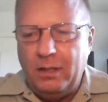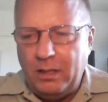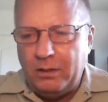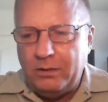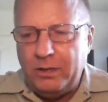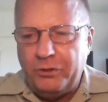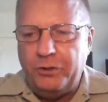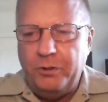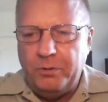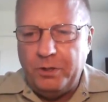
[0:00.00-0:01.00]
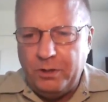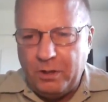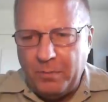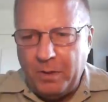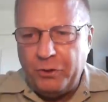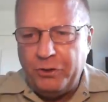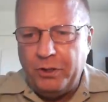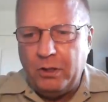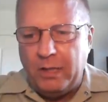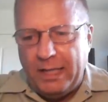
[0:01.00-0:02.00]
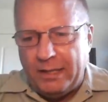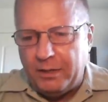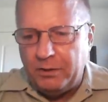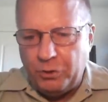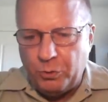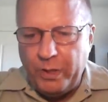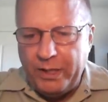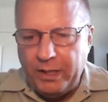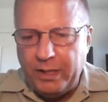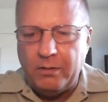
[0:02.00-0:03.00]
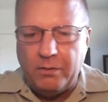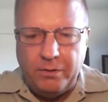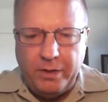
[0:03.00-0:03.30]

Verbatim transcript: uh, astute our members are at tweaking